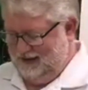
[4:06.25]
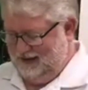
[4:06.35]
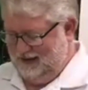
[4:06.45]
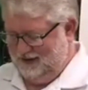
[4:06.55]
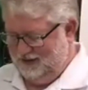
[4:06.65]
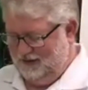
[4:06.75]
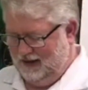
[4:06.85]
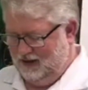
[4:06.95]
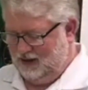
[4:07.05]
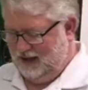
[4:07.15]
here's a great
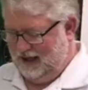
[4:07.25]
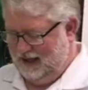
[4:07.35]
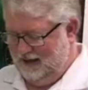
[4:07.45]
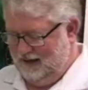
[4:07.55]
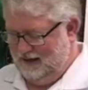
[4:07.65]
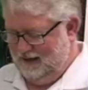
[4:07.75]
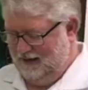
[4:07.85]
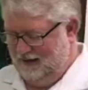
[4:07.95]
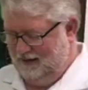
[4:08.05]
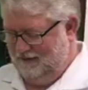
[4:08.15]
shot
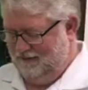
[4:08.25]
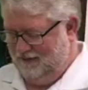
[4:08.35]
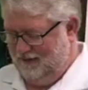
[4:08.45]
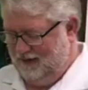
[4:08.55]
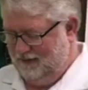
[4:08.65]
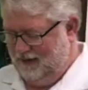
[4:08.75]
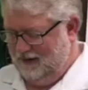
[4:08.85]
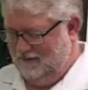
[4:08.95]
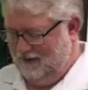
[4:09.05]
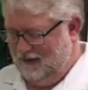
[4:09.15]
of, come on,
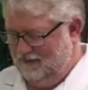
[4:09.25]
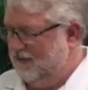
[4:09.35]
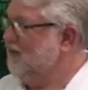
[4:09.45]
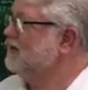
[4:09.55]
in focus,